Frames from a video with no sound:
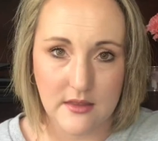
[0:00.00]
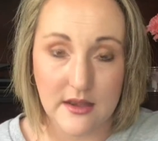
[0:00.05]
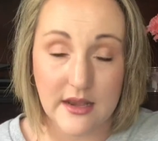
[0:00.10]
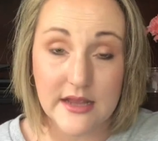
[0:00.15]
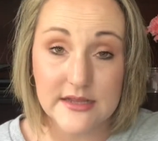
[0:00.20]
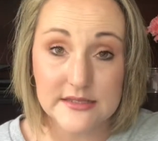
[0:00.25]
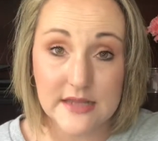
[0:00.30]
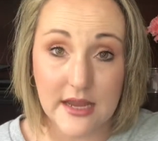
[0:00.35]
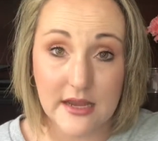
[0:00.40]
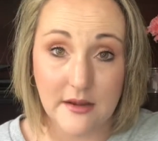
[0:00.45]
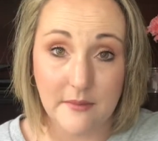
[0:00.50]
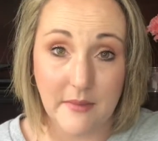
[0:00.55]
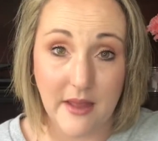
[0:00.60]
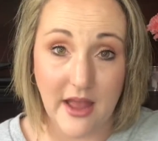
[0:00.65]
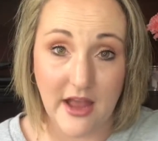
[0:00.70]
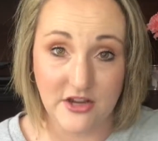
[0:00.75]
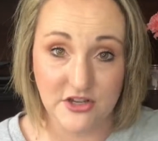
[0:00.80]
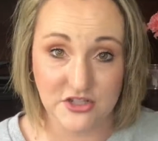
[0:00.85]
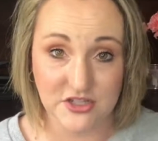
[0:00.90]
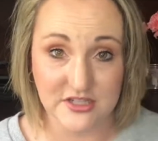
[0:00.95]
The next item I
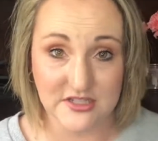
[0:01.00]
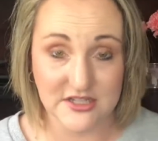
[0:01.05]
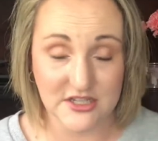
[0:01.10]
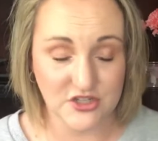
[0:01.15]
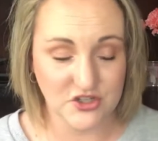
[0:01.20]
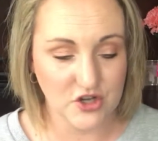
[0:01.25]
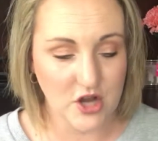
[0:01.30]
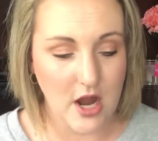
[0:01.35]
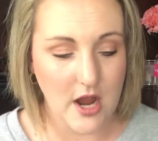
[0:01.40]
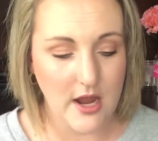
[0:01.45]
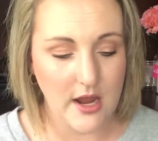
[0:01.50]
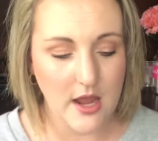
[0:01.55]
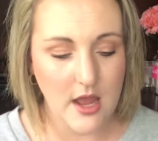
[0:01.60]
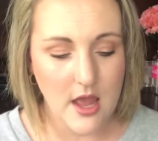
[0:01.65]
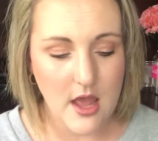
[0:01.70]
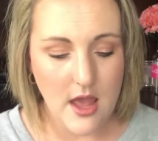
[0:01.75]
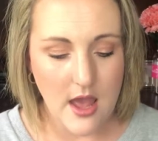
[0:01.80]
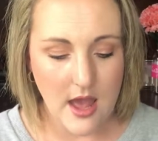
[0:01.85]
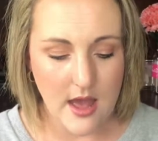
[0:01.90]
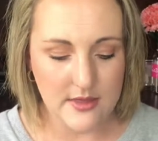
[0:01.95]
actually did try,
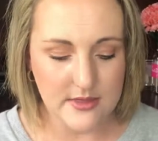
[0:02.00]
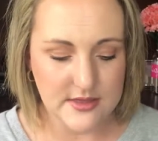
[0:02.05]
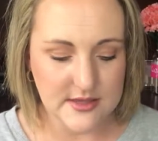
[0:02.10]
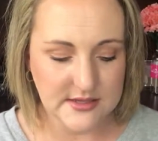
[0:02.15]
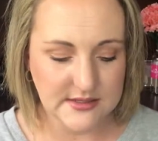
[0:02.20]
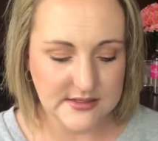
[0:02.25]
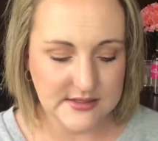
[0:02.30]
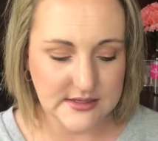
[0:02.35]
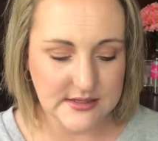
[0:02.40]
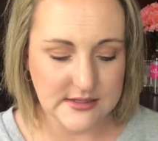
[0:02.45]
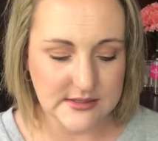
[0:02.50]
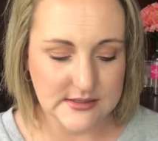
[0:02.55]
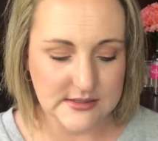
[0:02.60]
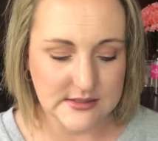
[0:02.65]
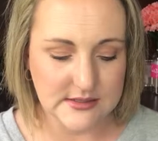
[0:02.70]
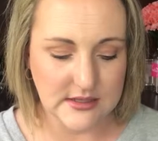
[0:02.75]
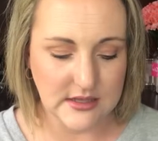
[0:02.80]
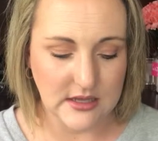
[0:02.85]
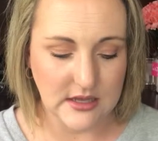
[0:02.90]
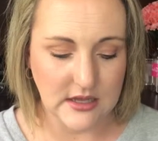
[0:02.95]
and this
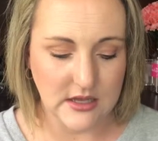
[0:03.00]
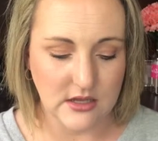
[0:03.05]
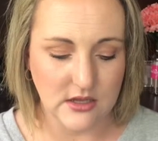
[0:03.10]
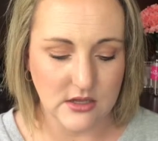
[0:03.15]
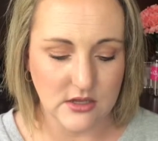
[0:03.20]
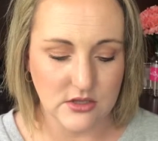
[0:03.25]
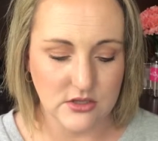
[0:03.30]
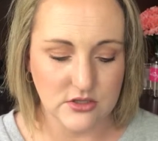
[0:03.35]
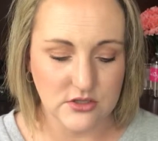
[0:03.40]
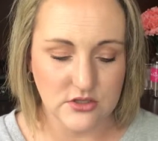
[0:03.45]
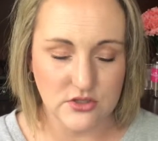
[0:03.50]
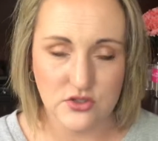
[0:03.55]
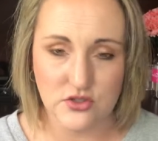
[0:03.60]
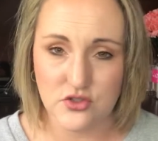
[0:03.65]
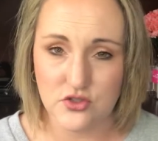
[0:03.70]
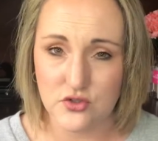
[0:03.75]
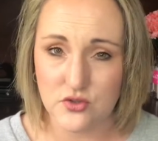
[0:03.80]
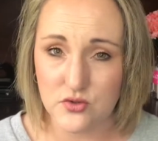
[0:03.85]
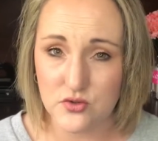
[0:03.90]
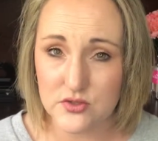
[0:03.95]
is the
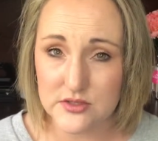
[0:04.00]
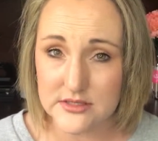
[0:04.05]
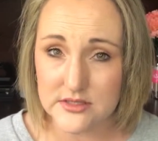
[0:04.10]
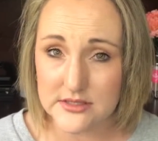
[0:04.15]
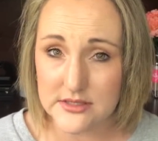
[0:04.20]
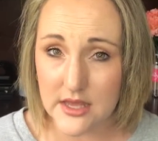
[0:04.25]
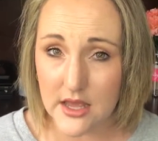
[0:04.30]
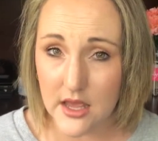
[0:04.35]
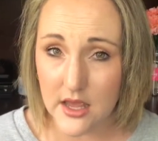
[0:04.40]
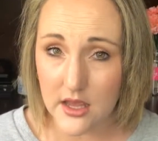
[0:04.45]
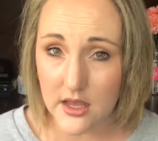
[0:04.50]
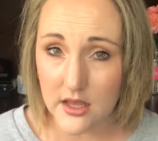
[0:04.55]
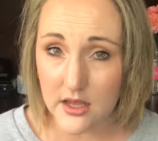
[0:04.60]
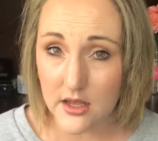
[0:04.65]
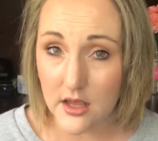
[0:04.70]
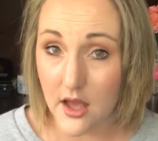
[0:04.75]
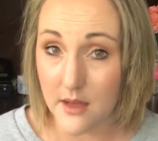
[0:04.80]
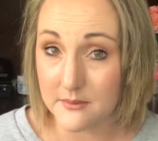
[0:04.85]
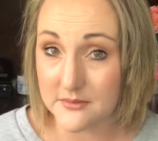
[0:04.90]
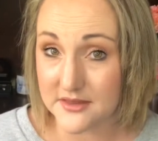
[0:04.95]
Douce,
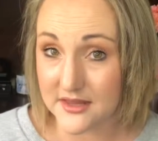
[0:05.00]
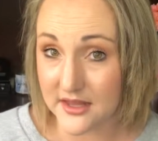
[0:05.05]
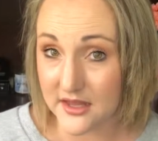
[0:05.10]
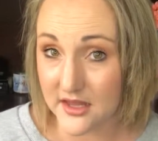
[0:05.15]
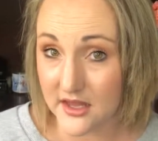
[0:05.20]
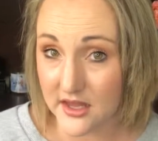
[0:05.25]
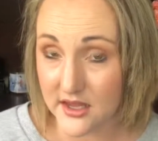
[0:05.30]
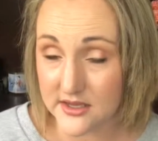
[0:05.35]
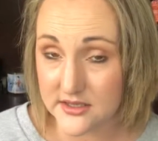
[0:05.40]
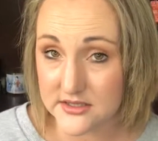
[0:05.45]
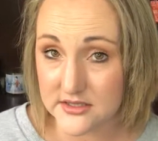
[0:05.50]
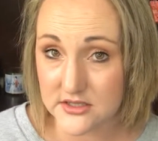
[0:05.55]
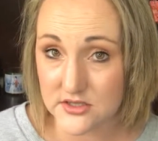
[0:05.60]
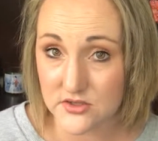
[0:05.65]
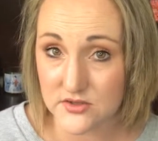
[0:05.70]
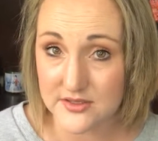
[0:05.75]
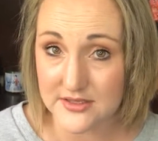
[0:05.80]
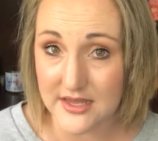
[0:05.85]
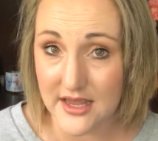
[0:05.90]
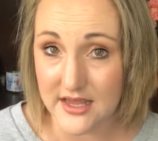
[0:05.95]
I'm thinking it's
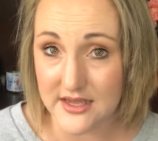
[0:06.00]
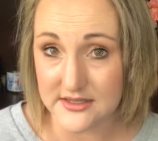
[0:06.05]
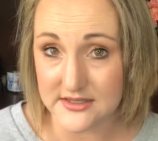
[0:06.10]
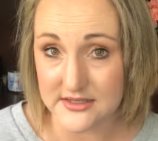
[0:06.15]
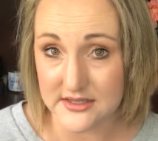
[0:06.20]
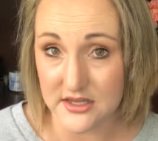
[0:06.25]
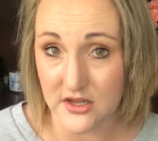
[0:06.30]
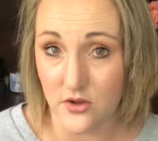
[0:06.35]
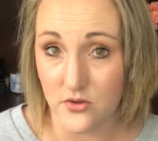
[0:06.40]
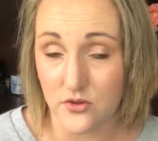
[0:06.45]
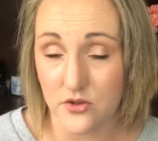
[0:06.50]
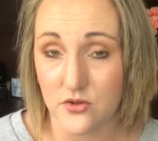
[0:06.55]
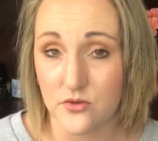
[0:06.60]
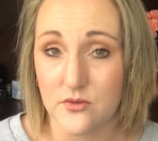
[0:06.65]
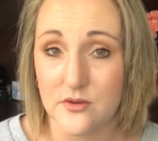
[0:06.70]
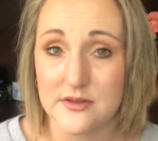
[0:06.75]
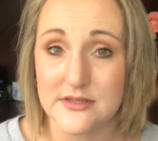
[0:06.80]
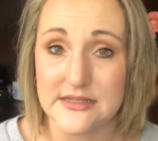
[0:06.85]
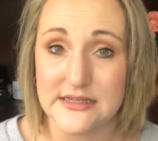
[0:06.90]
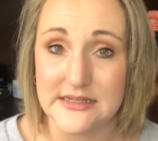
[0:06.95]
Douce, it's
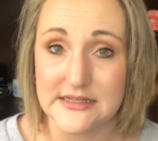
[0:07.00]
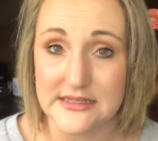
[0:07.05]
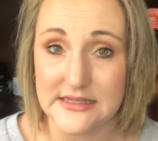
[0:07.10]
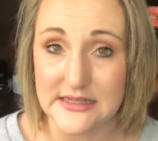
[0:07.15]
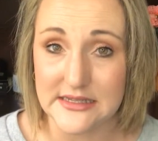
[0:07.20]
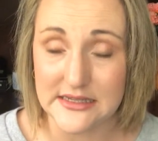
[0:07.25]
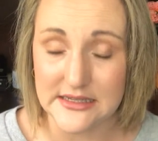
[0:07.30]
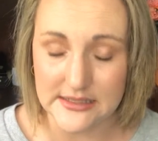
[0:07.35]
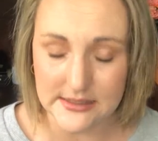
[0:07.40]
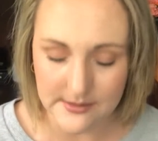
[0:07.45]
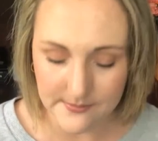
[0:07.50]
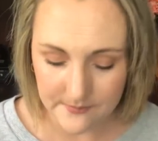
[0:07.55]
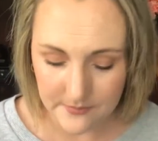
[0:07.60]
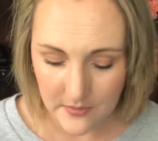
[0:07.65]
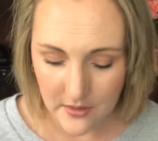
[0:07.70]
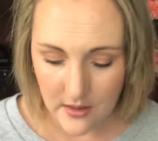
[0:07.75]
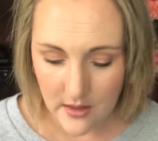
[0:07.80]
D-O-U-C-C-E.